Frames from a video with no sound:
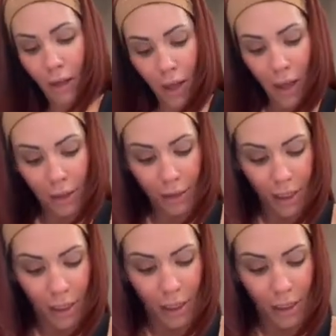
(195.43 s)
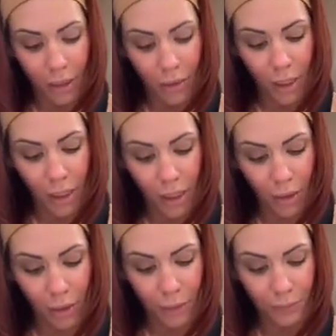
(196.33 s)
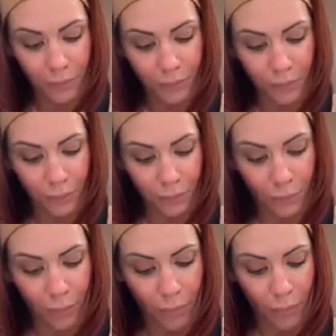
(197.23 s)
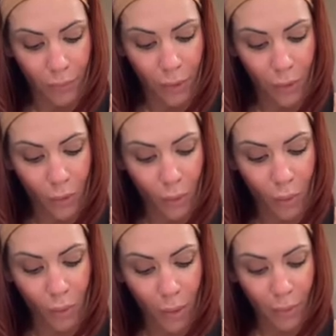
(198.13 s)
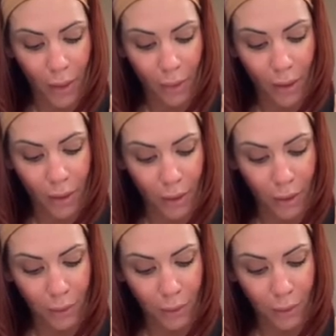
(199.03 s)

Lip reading: I like right here, so we'll prep that right there.